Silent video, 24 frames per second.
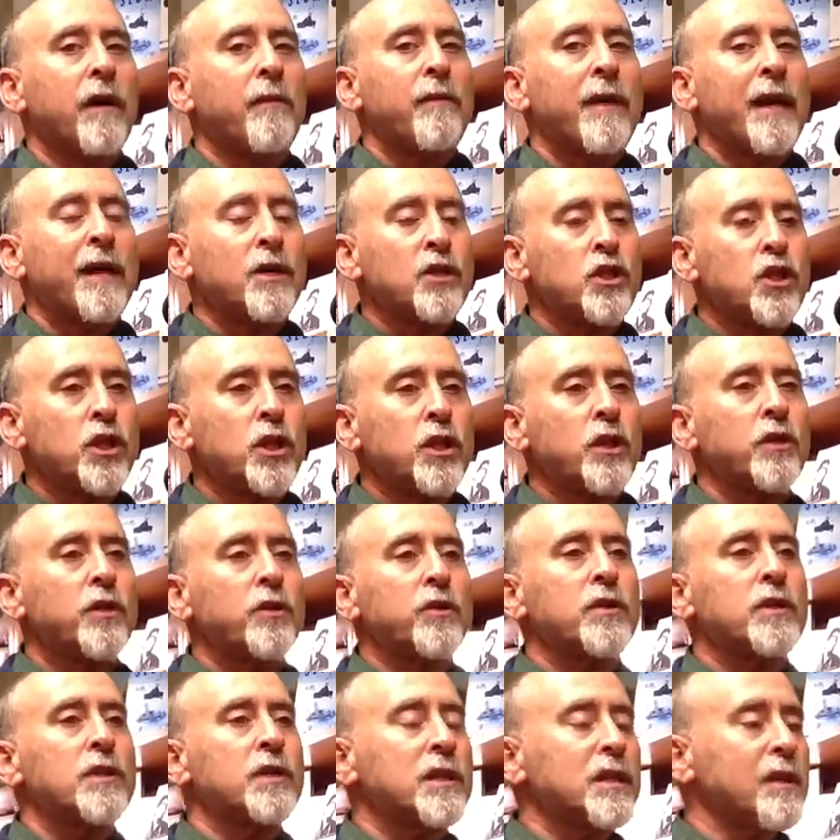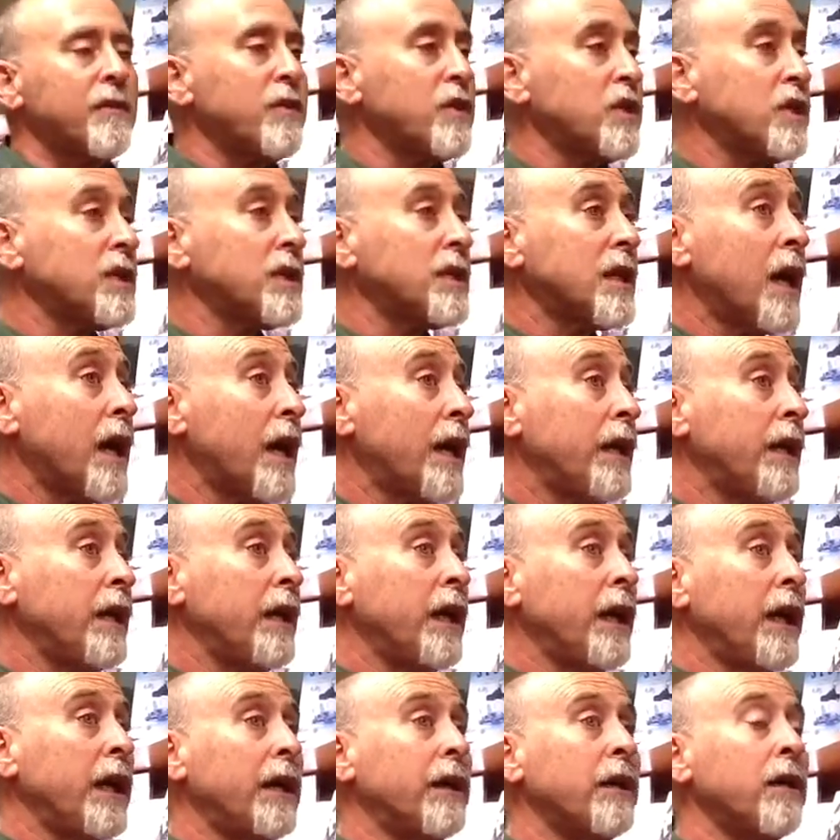NGOs and civil
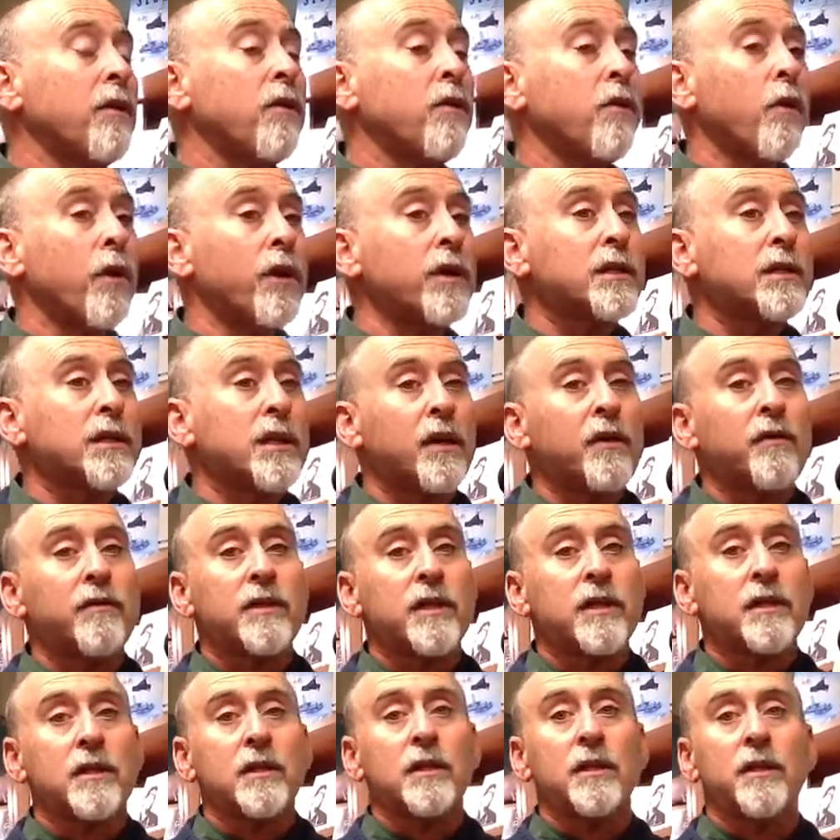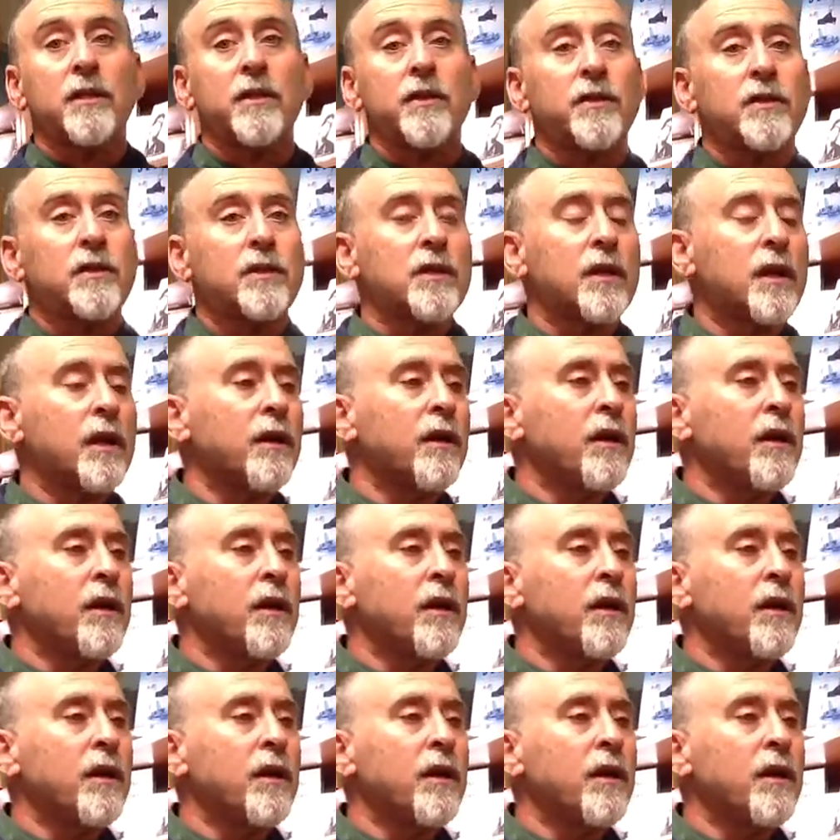society and throw ourselves into those